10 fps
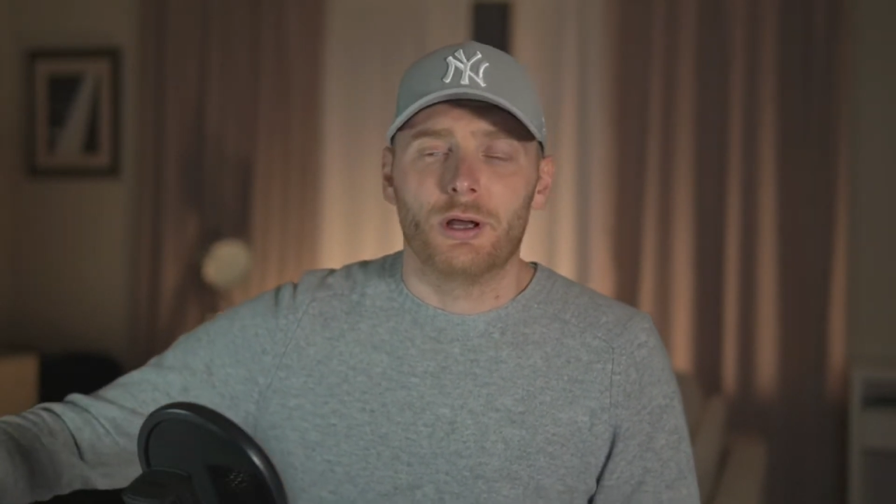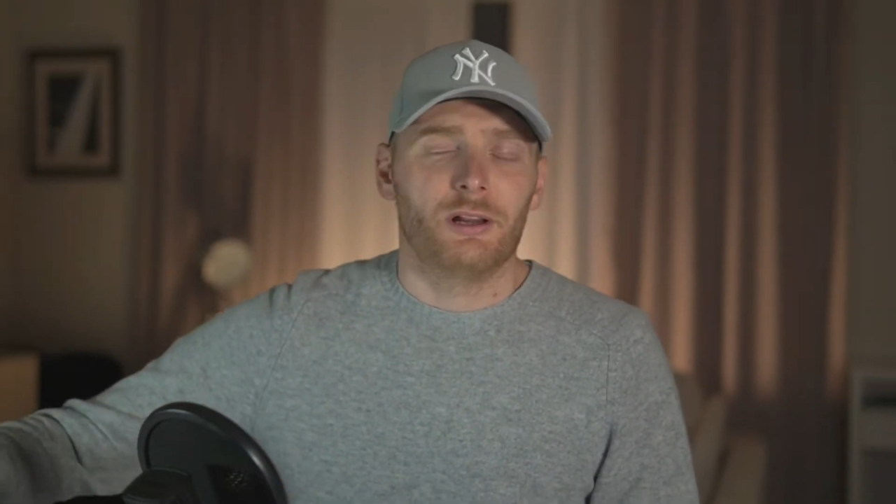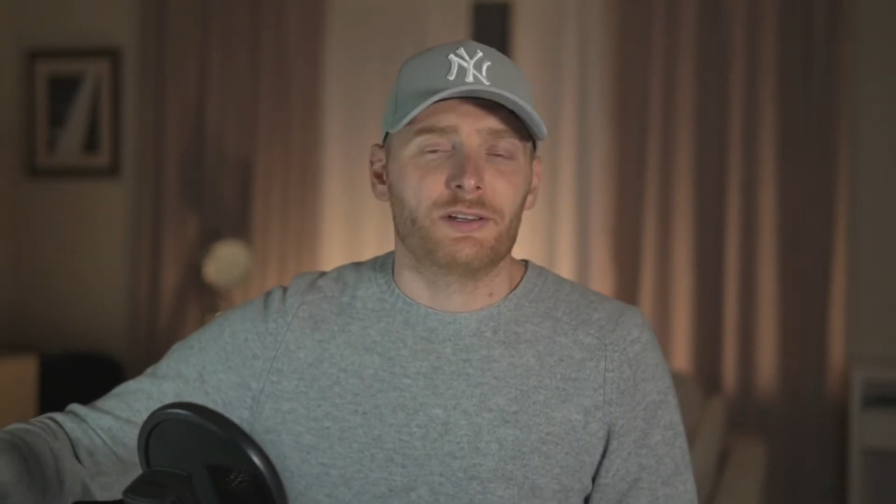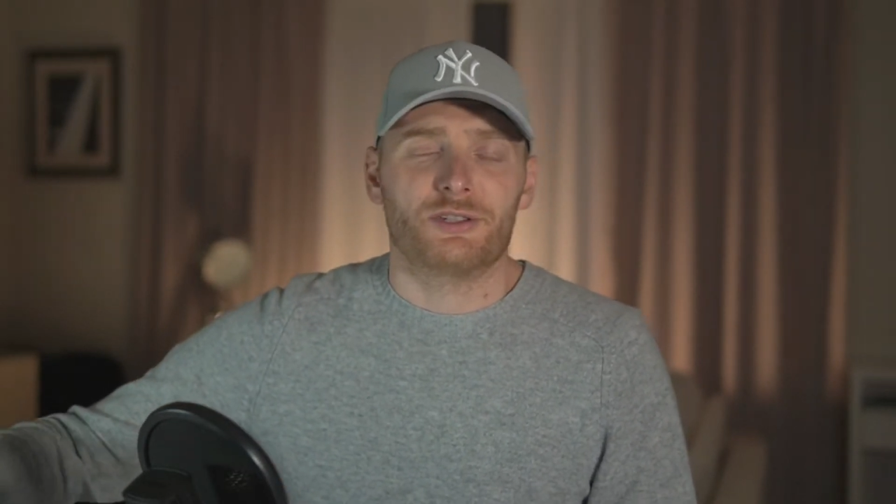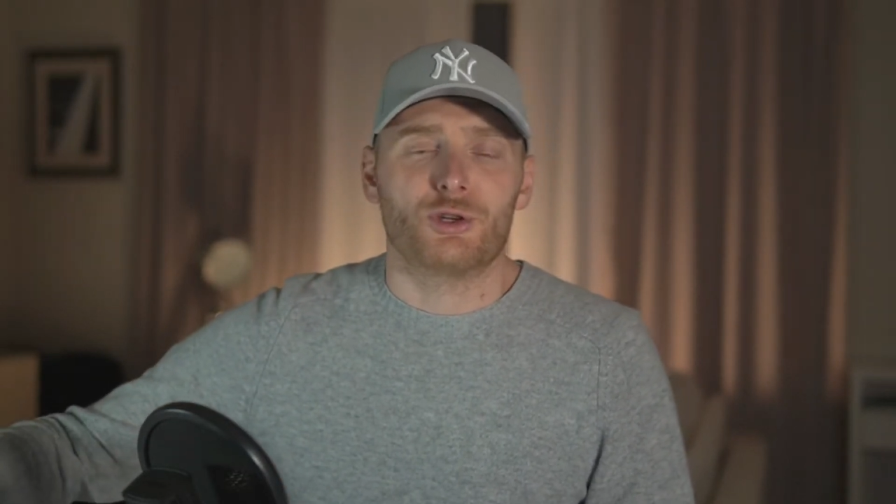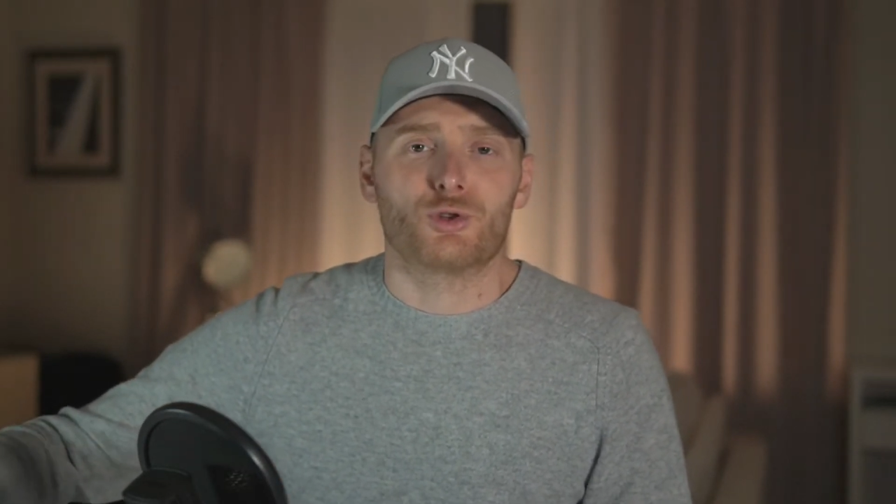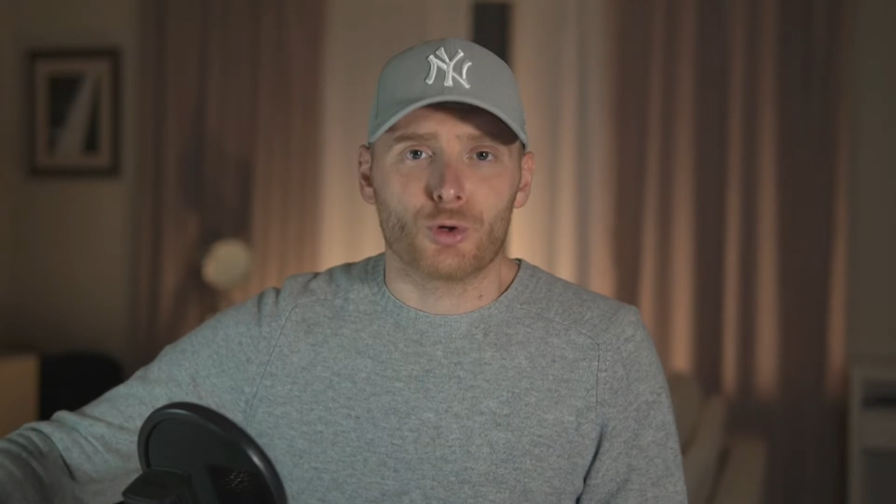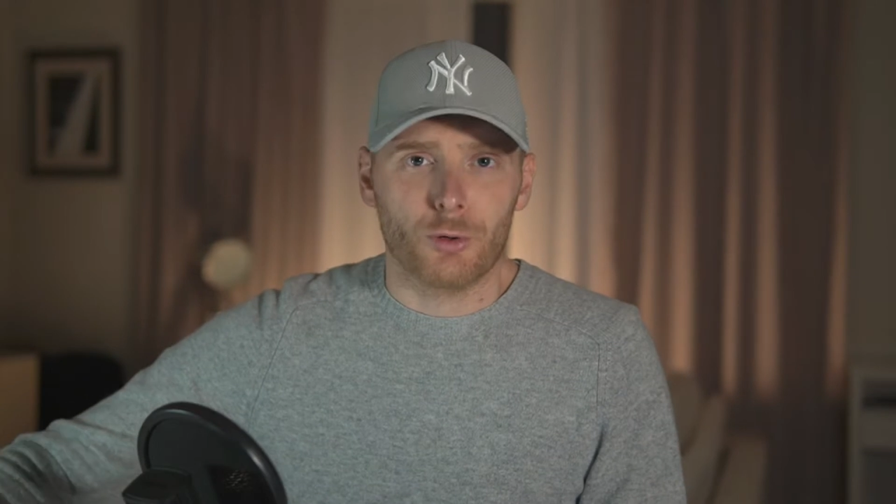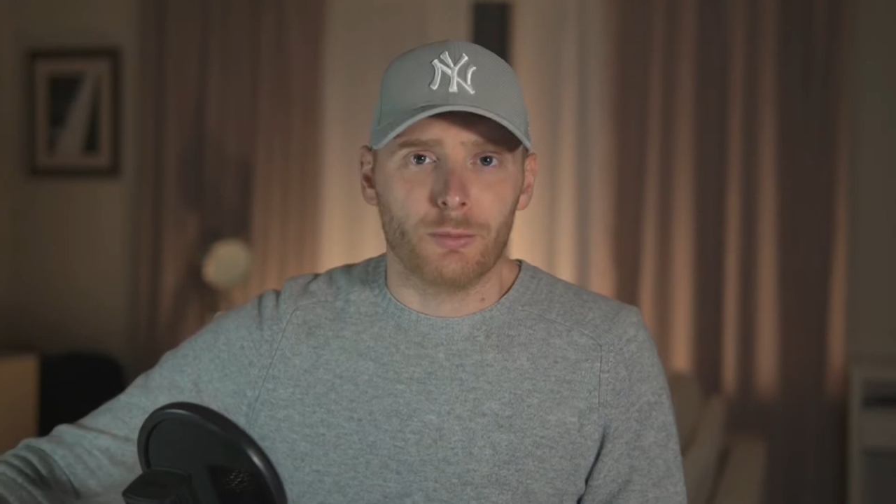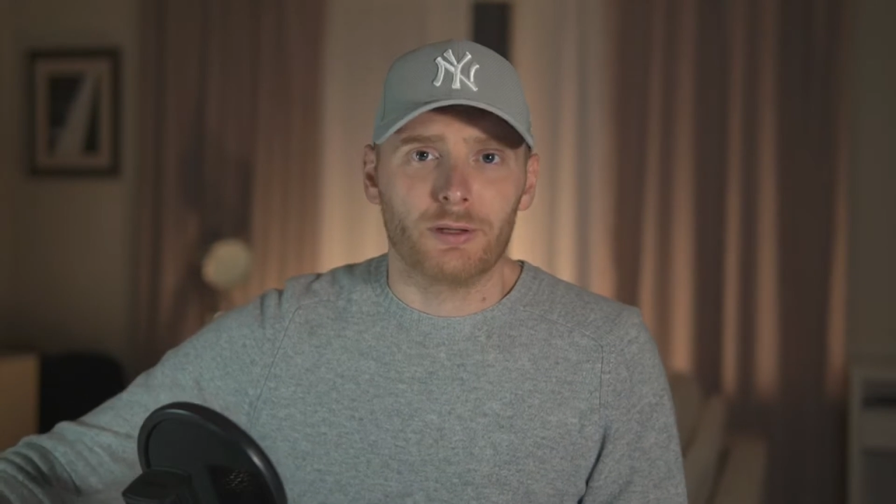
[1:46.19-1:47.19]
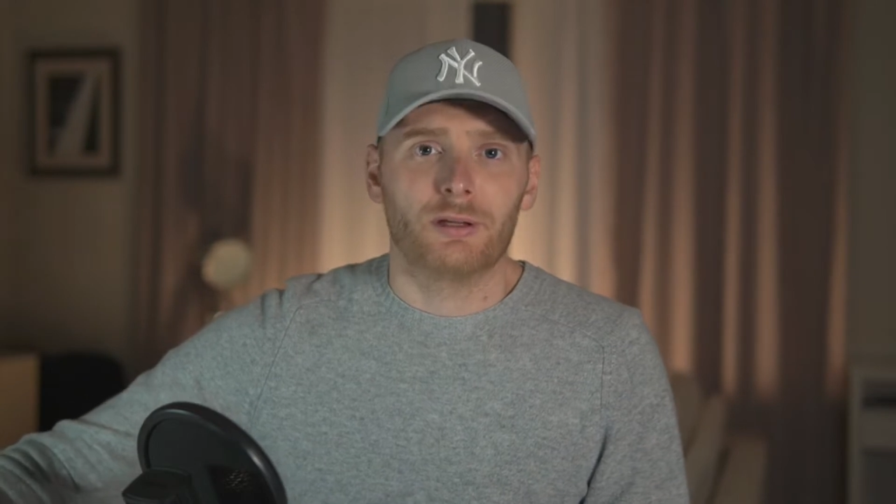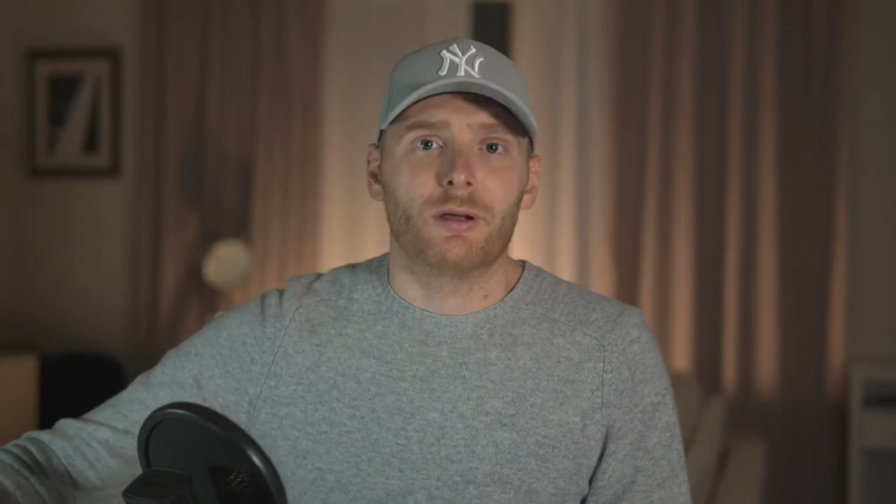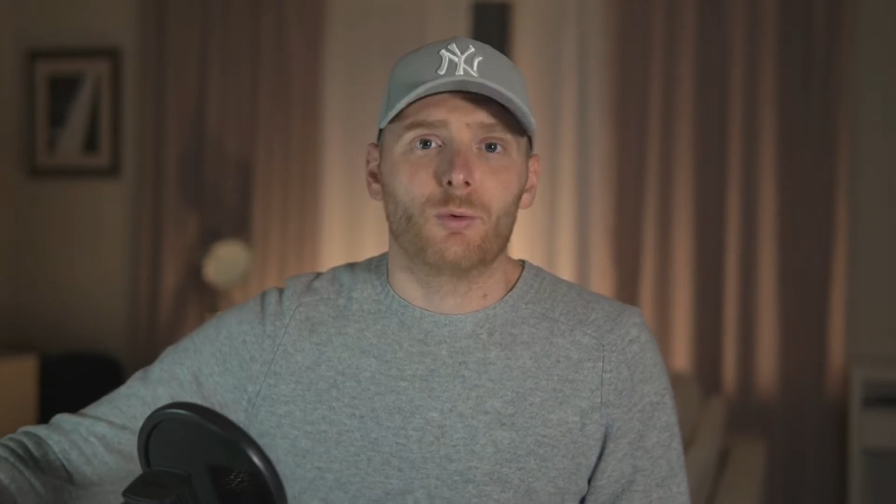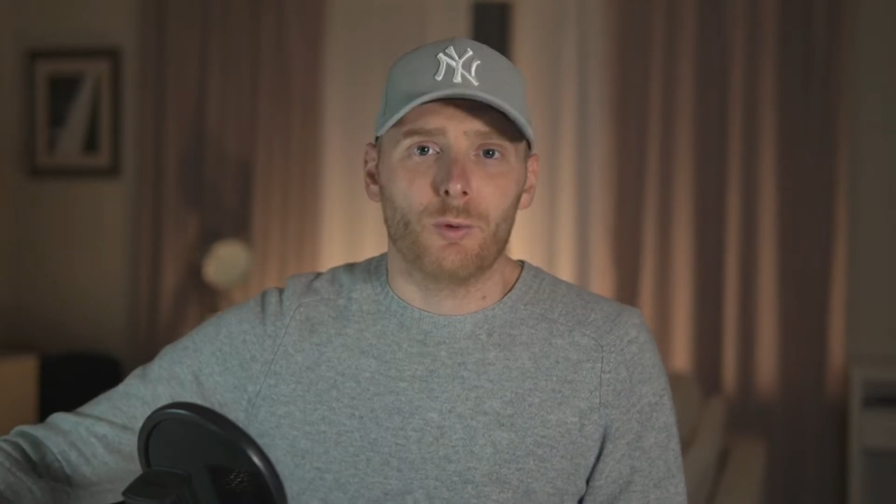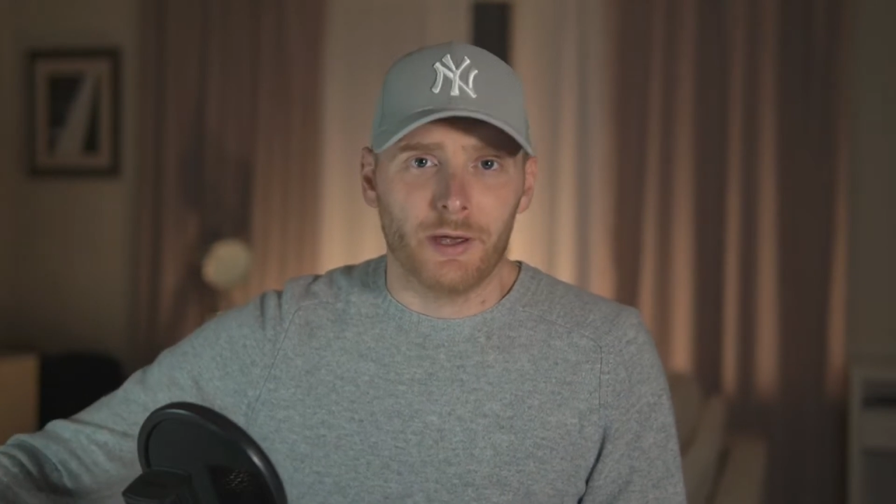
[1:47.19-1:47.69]
let's say, German
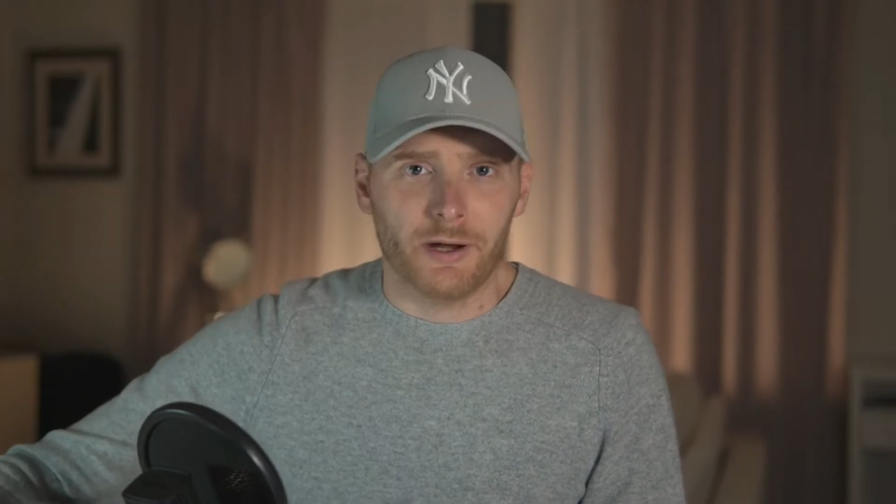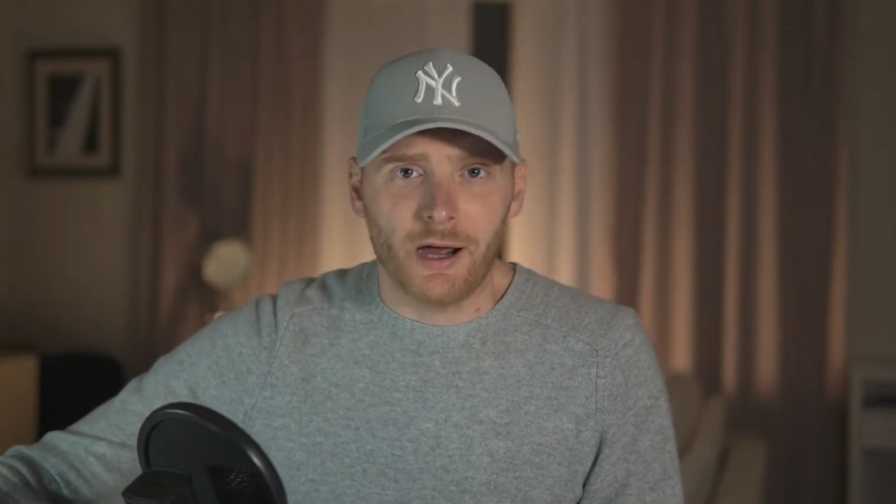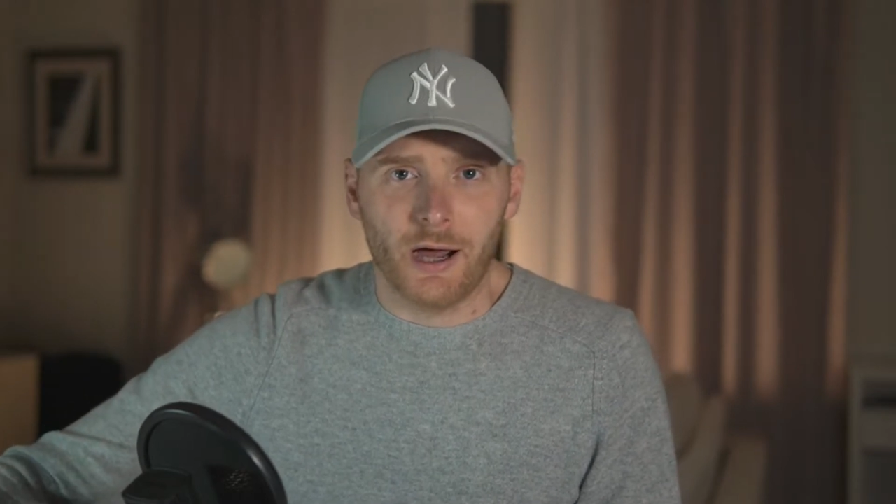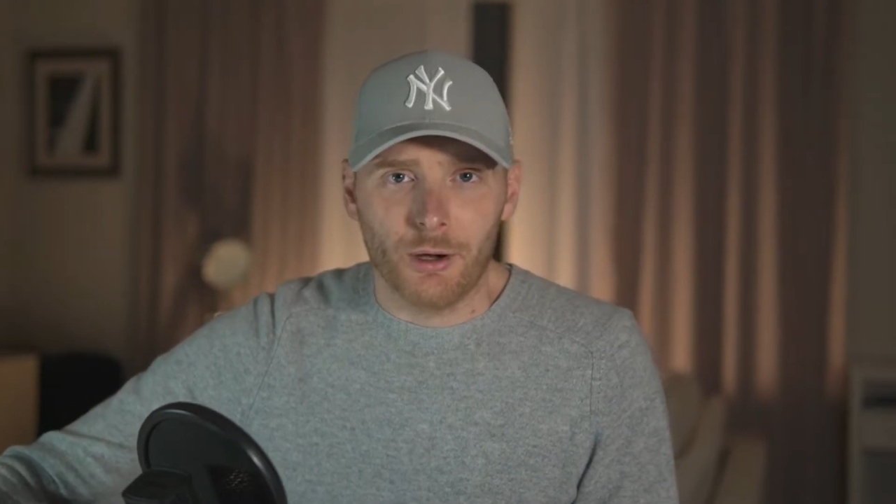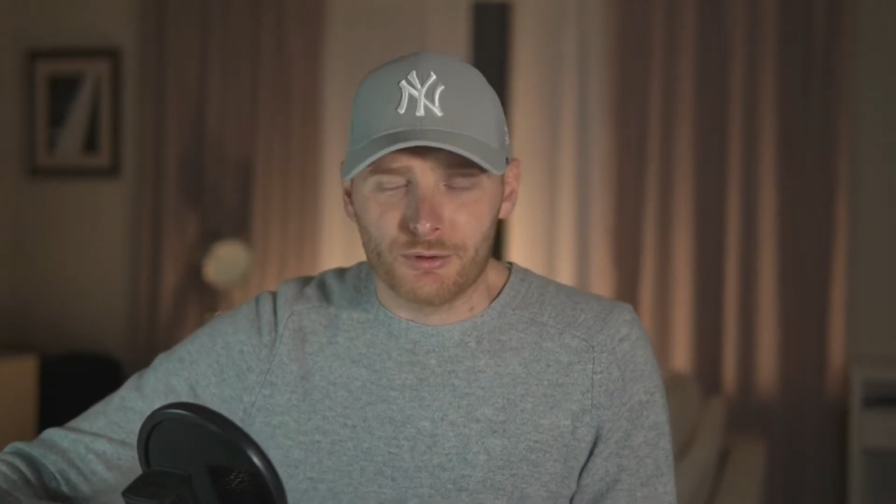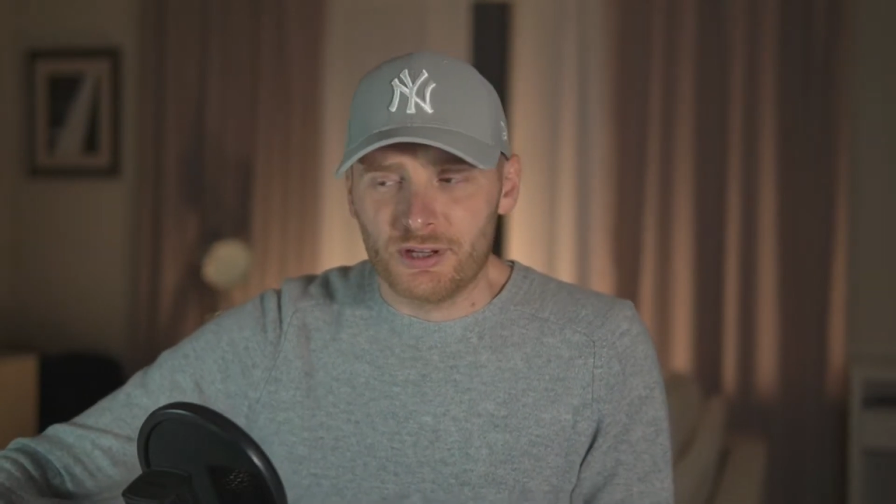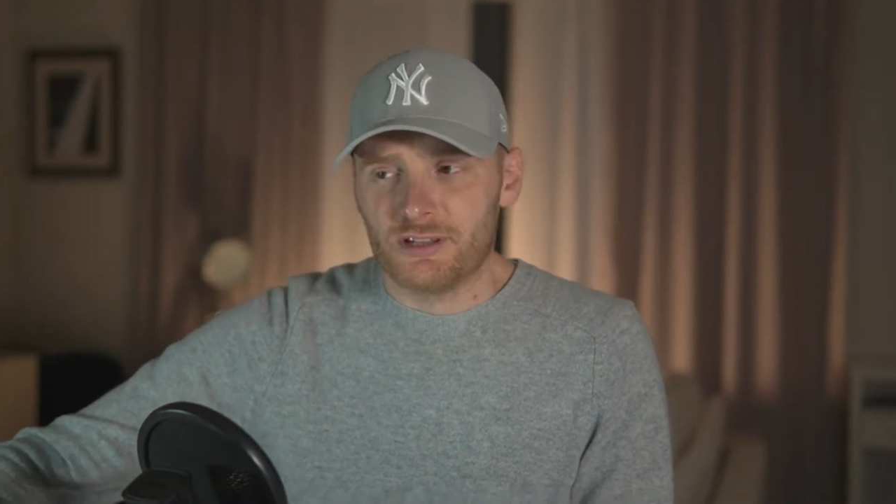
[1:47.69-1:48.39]
warehouse,